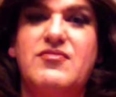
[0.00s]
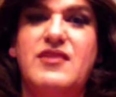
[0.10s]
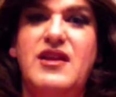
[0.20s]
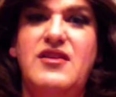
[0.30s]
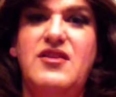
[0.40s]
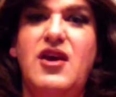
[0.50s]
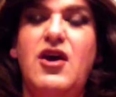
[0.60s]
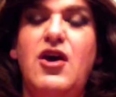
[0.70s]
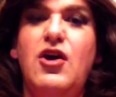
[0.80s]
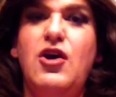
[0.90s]
And he's,
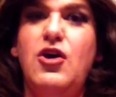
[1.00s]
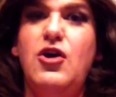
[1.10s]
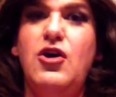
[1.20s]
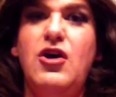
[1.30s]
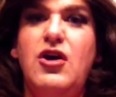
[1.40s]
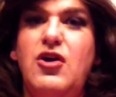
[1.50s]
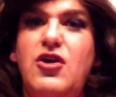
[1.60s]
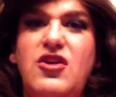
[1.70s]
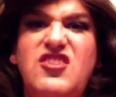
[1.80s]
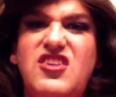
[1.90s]
"Who
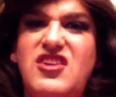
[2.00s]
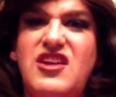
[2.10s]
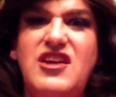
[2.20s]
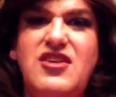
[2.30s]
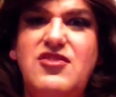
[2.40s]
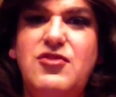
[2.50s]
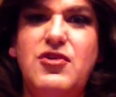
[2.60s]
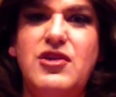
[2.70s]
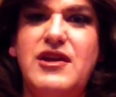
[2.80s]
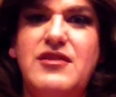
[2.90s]
does he think he's
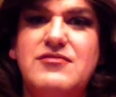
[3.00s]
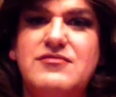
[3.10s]
fooling?"